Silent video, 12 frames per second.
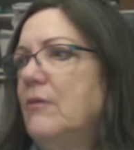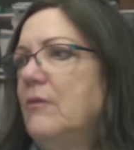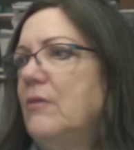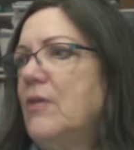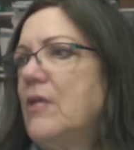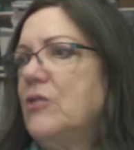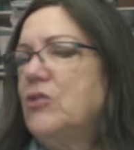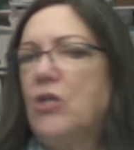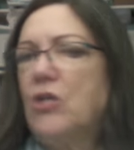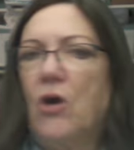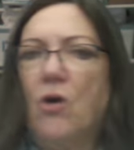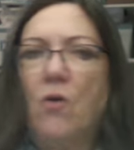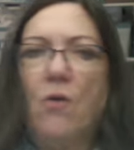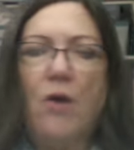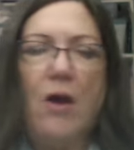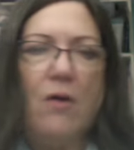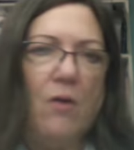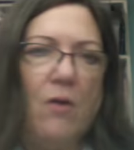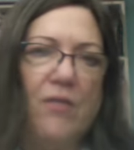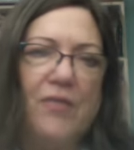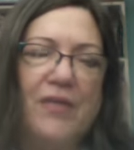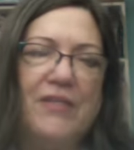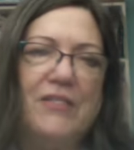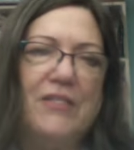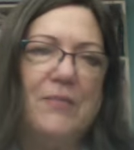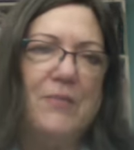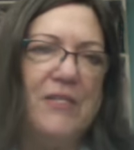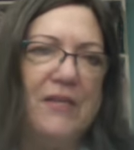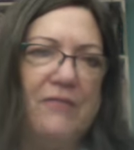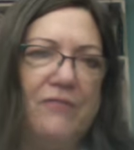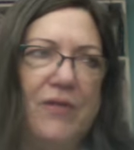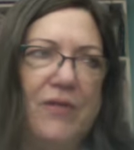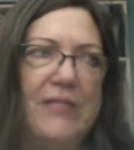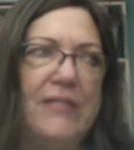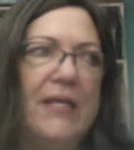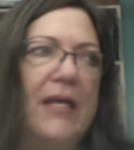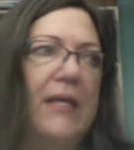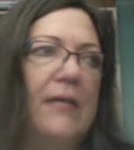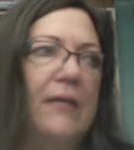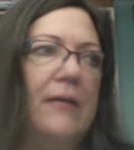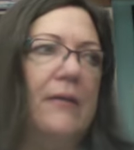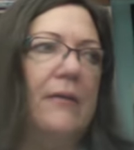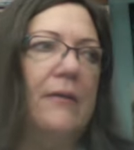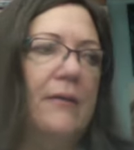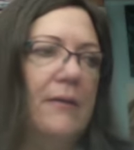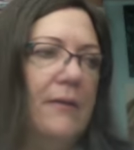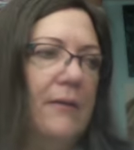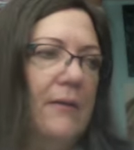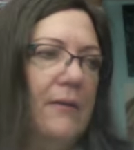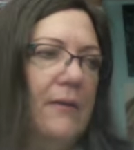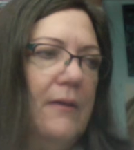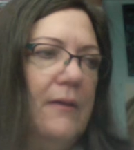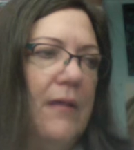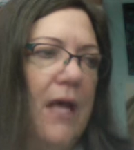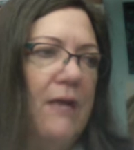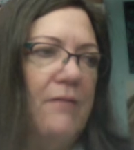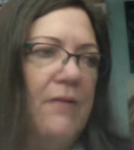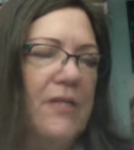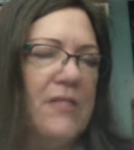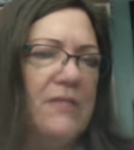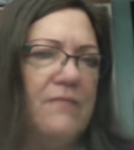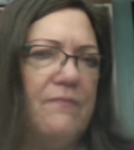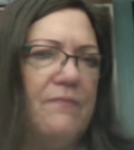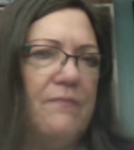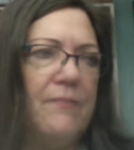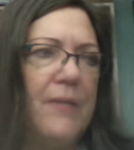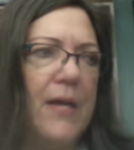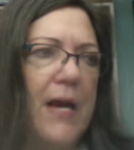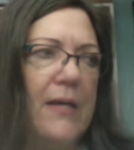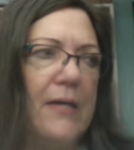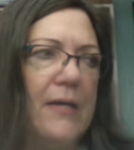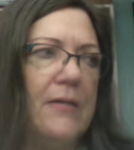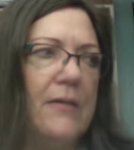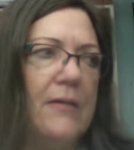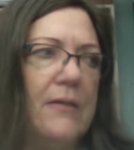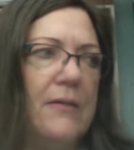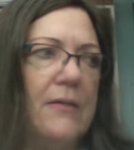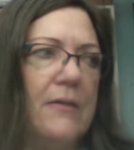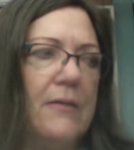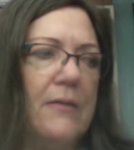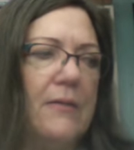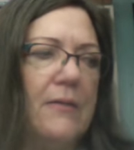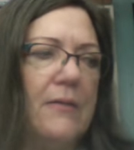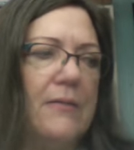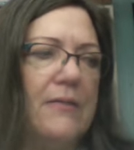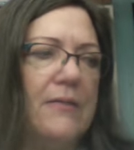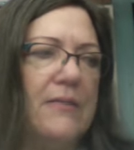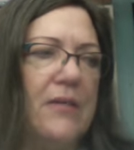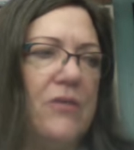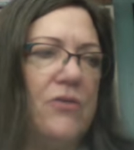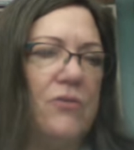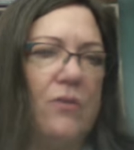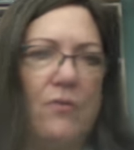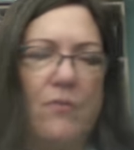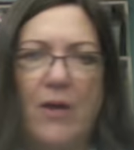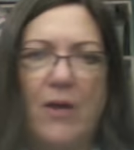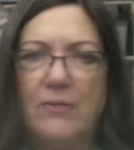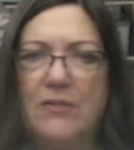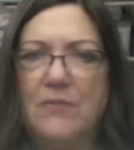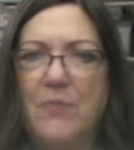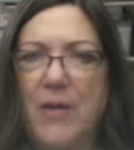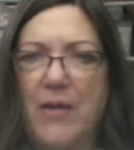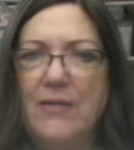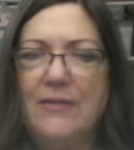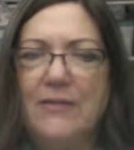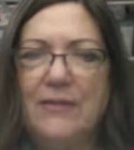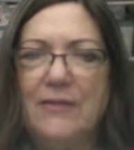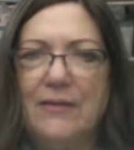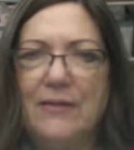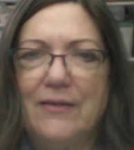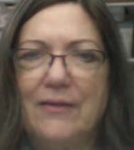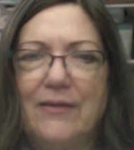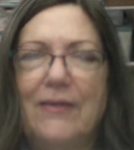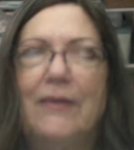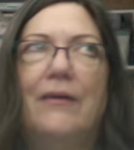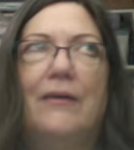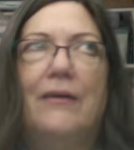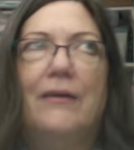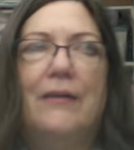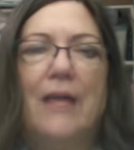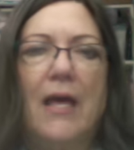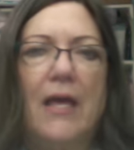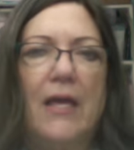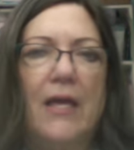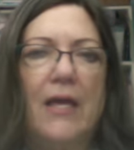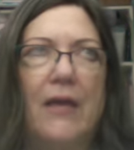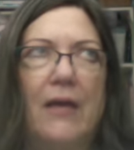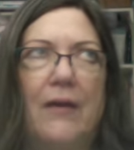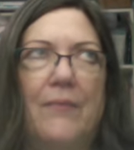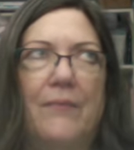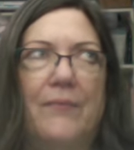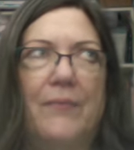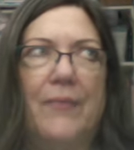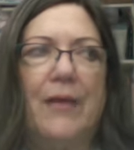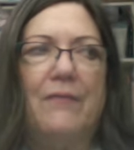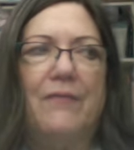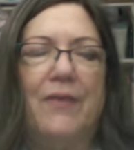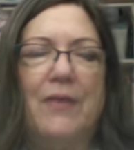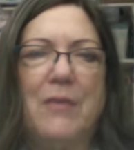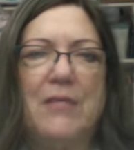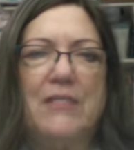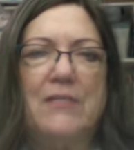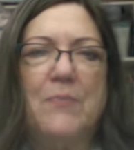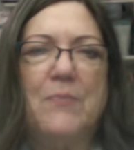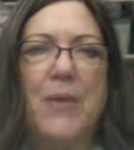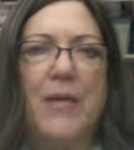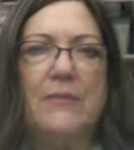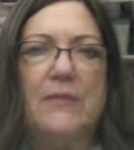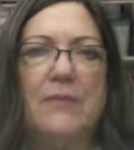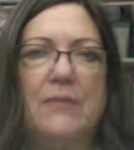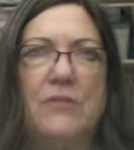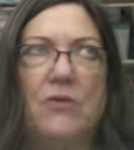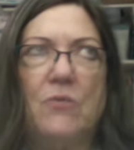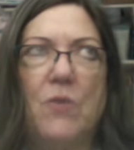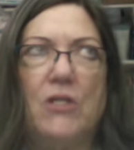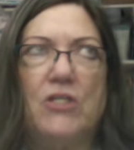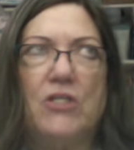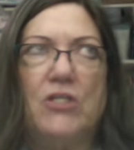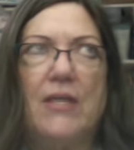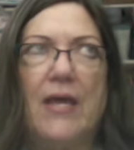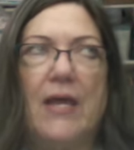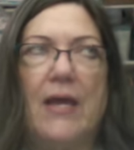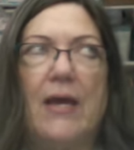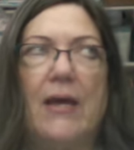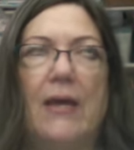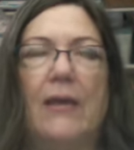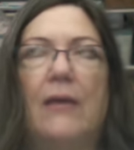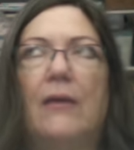things to go or how I want things to be different. And a lot of it is kind of centering around space, like not filling my space up so much that I